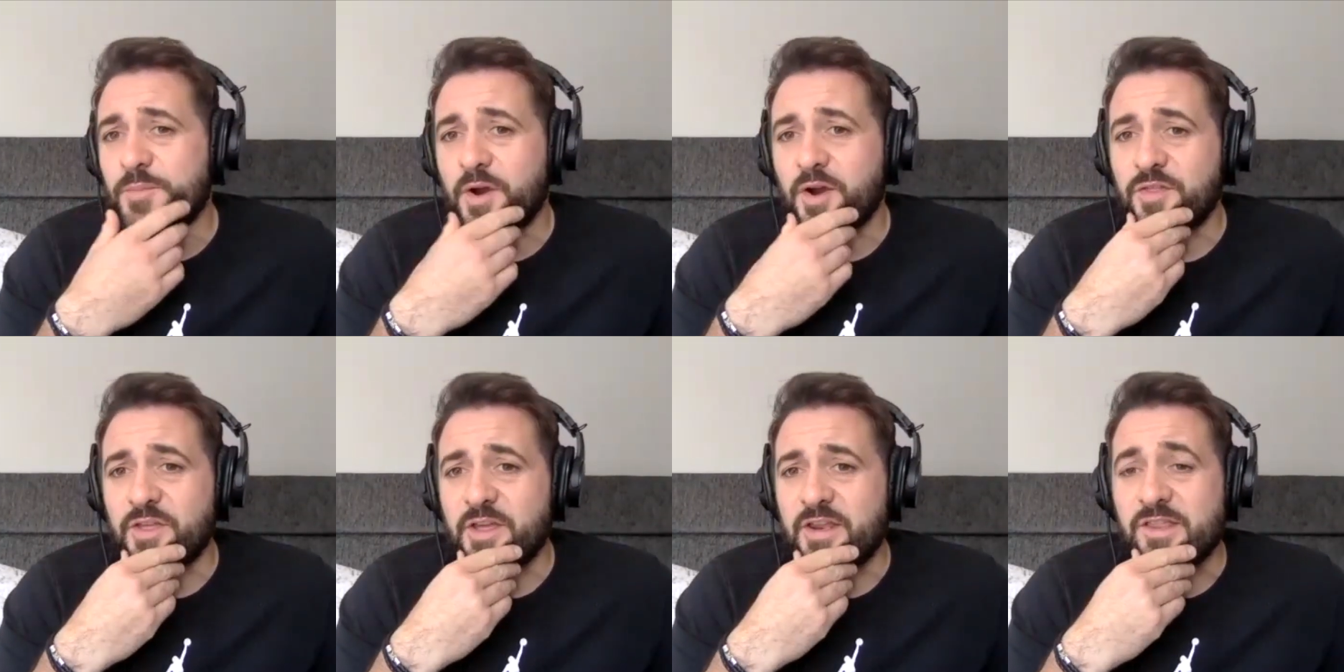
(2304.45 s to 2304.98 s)

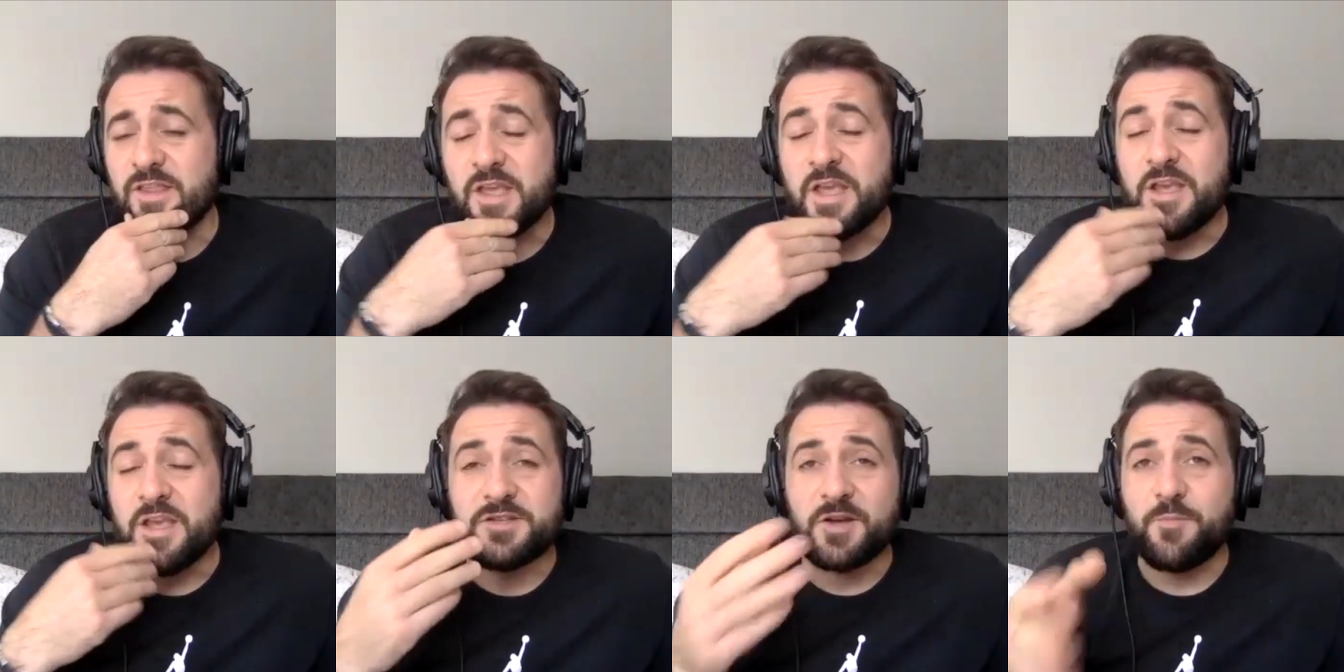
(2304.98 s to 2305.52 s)
but then
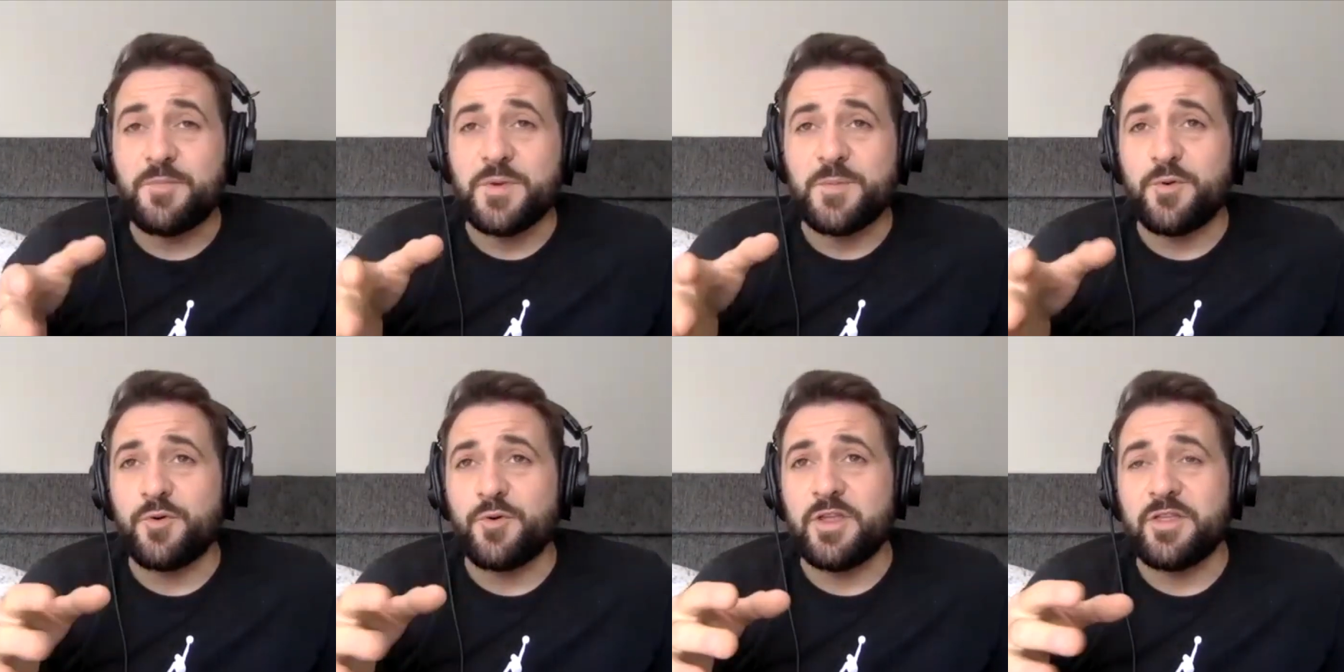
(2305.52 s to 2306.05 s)
some
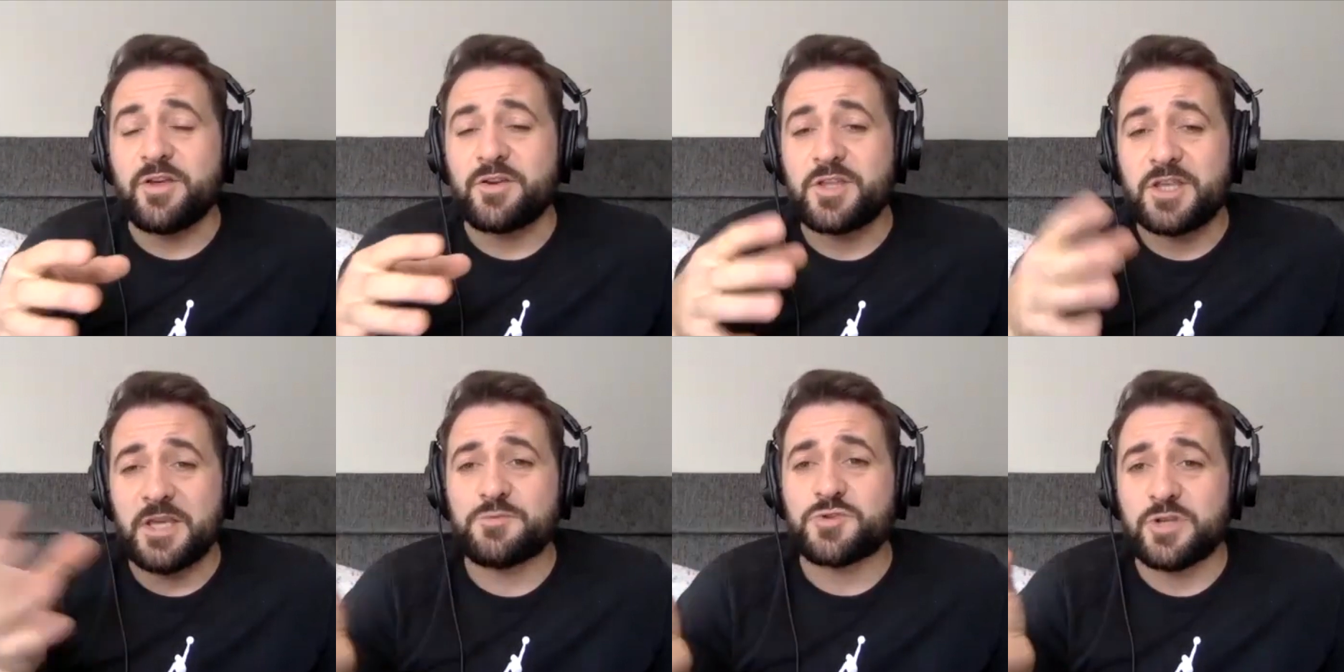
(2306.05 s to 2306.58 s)
people either
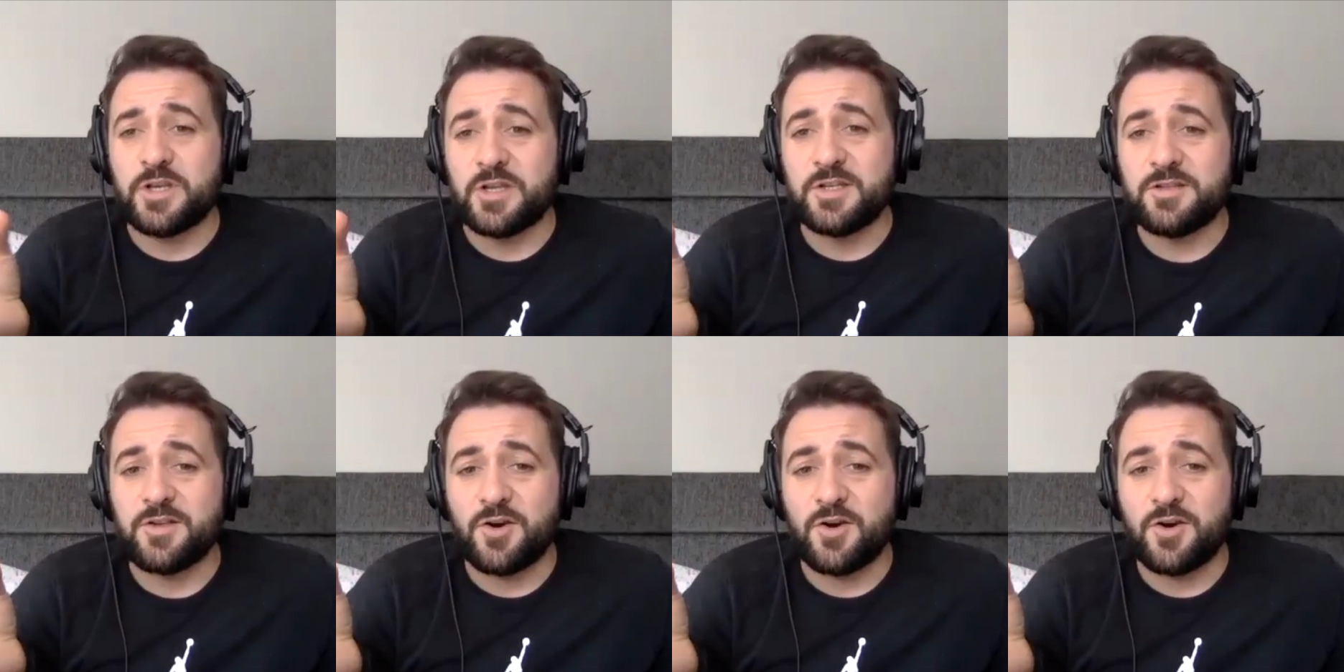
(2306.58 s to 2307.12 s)
keep
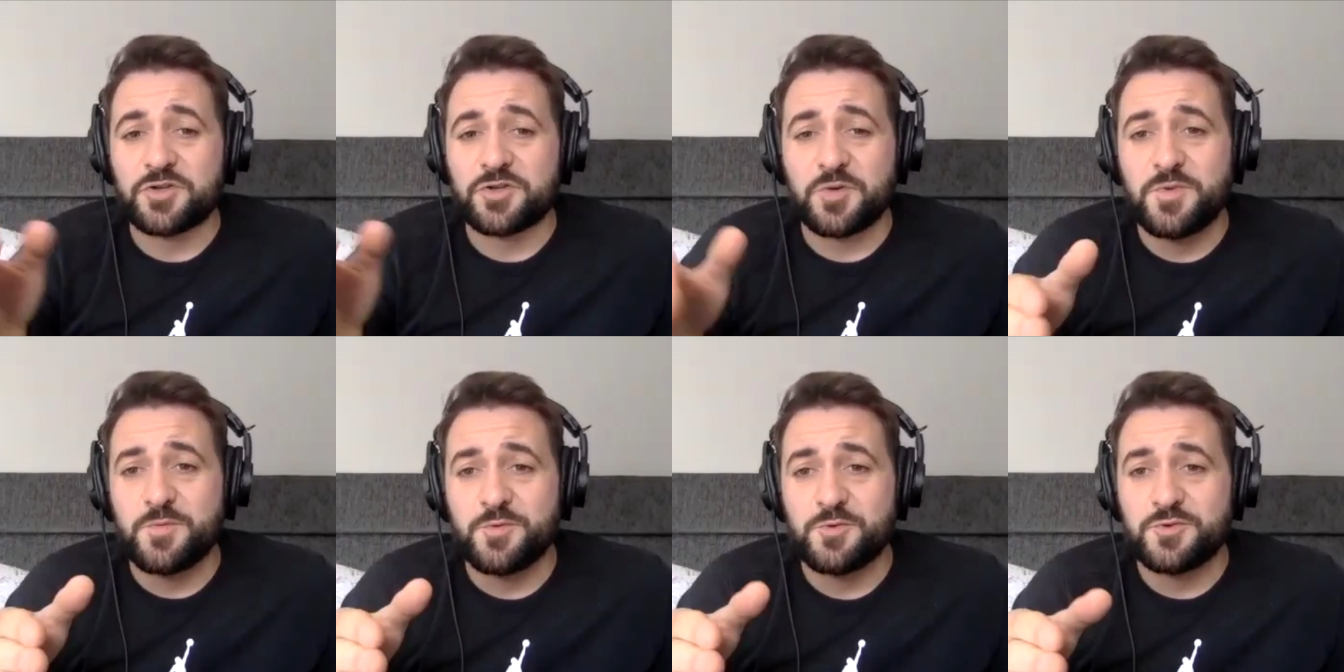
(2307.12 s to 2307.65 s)
training or some
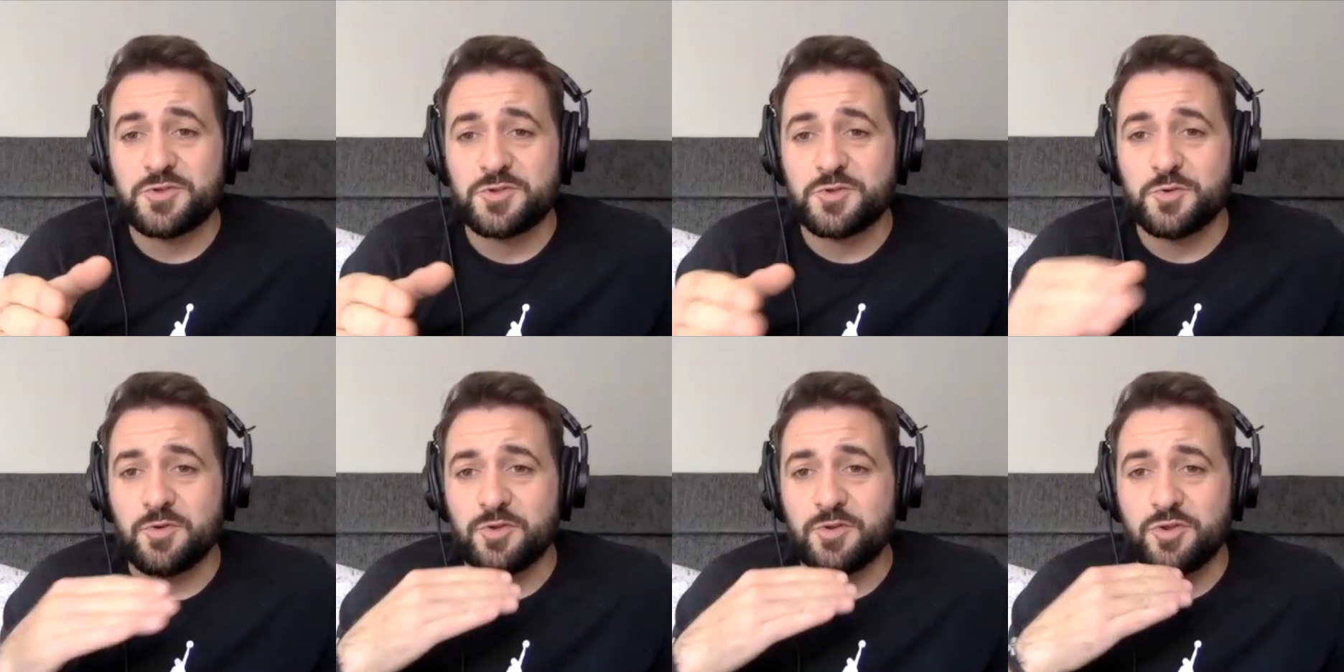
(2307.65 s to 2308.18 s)
people just
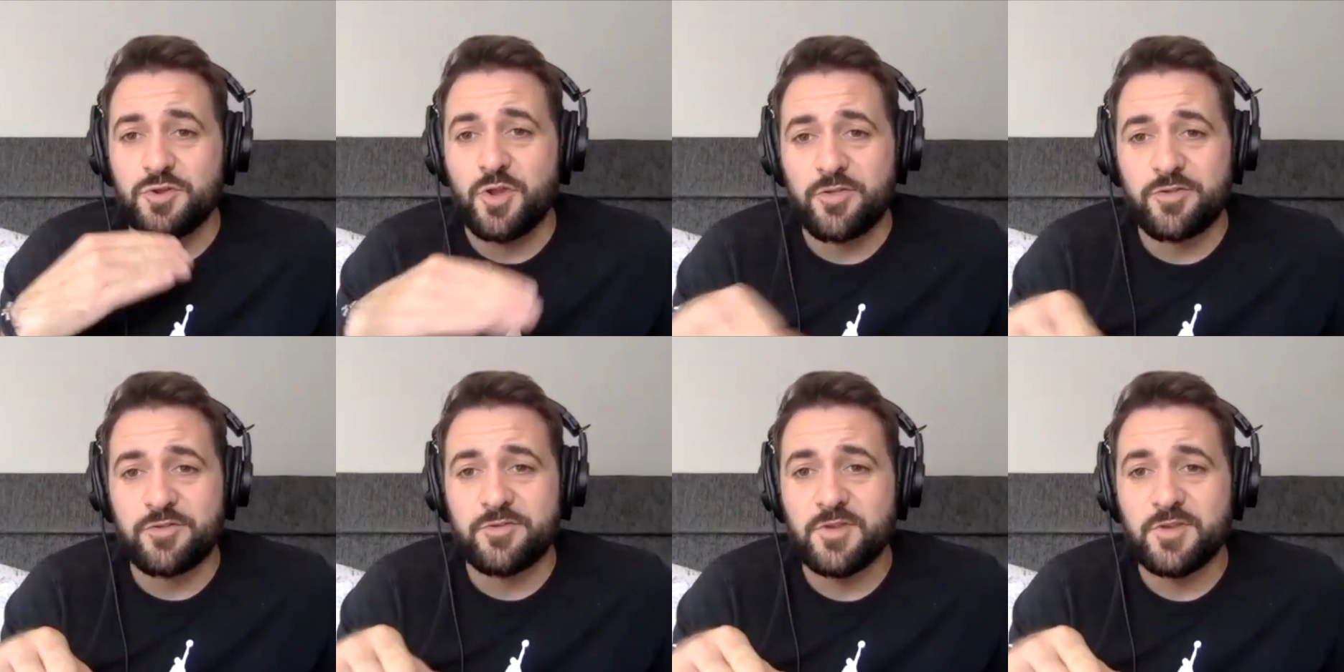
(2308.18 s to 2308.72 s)
do
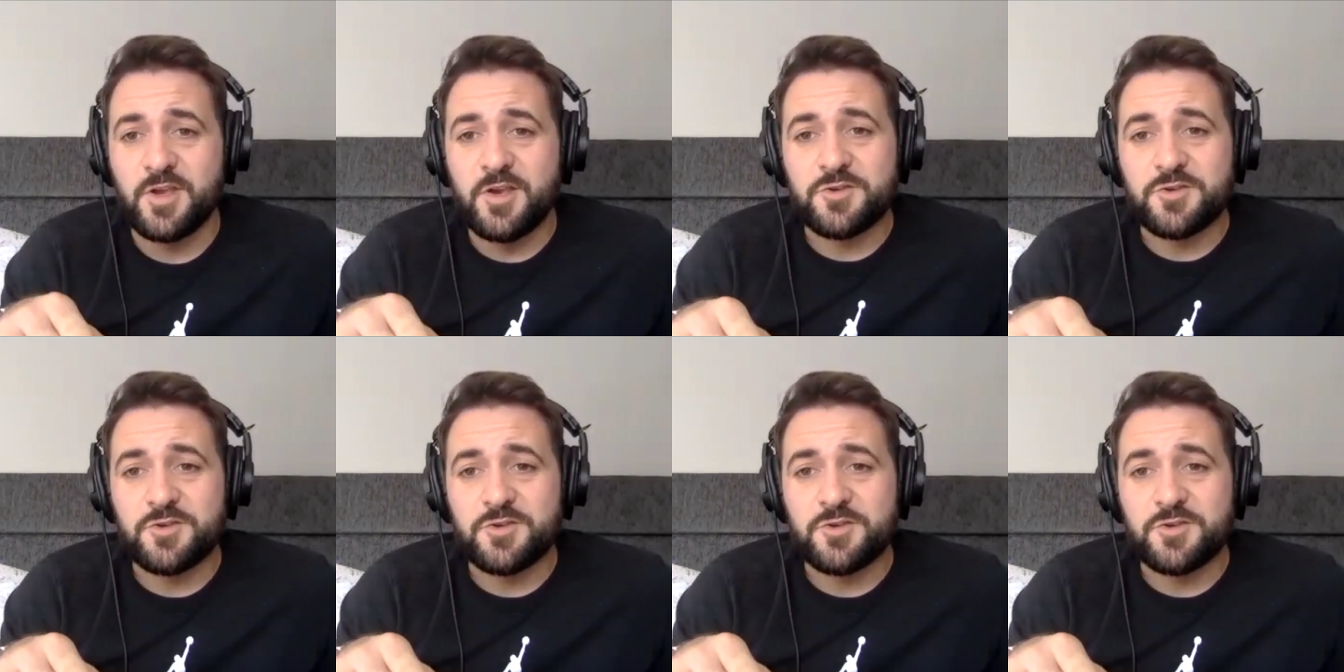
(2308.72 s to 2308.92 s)
nothing.